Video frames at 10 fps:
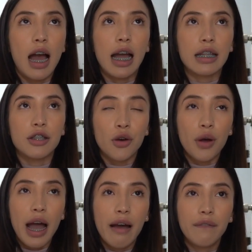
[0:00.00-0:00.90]
I don't
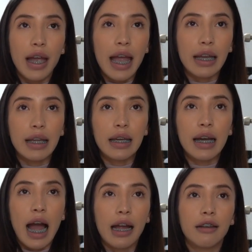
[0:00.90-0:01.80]
have any
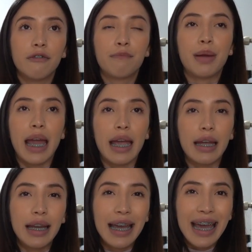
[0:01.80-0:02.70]
kind of
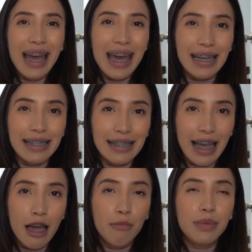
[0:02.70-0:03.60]
pain
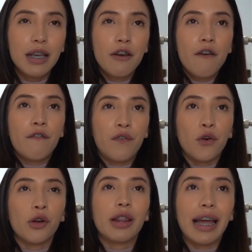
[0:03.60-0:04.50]
except
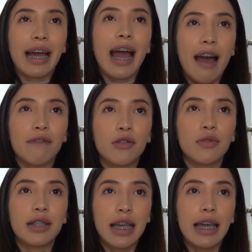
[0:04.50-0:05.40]
for like I have to
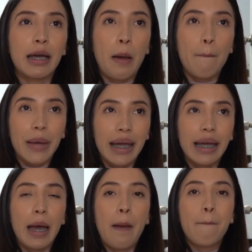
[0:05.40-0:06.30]
take a
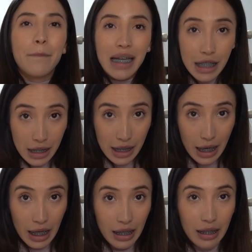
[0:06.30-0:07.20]
big shit.